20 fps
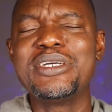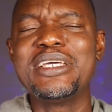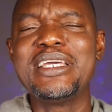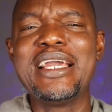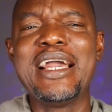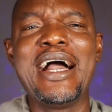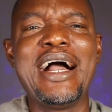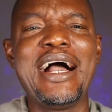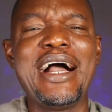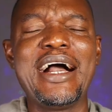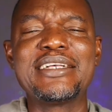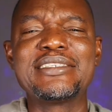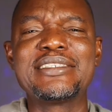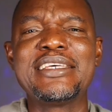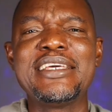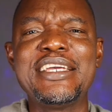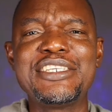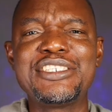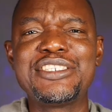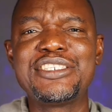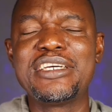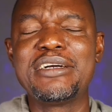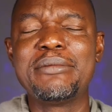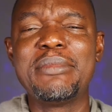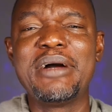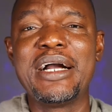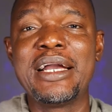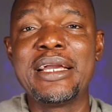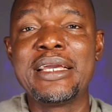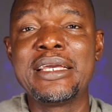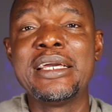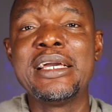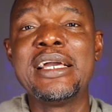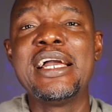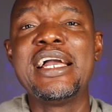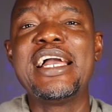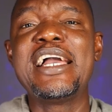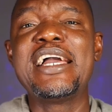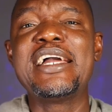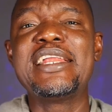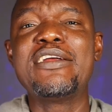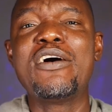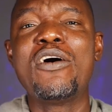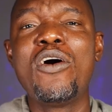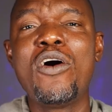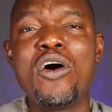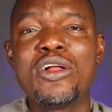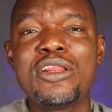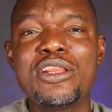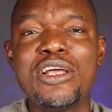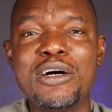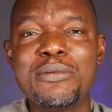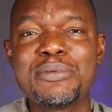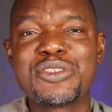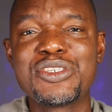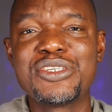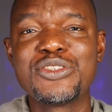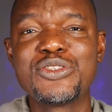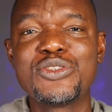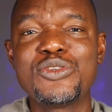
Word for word: It has HDMI and all options.